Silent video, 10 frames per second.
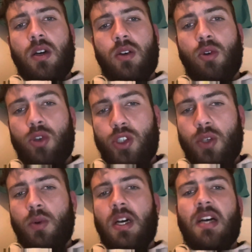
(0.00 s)

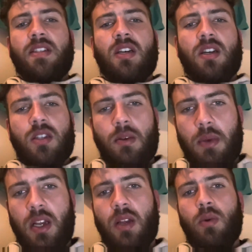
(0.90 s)
Coaching-wise,
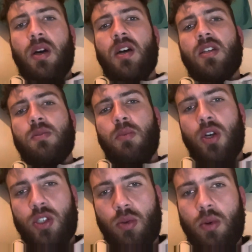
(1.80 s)
academically-wise,
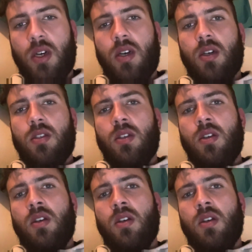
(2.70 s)
budget-wise,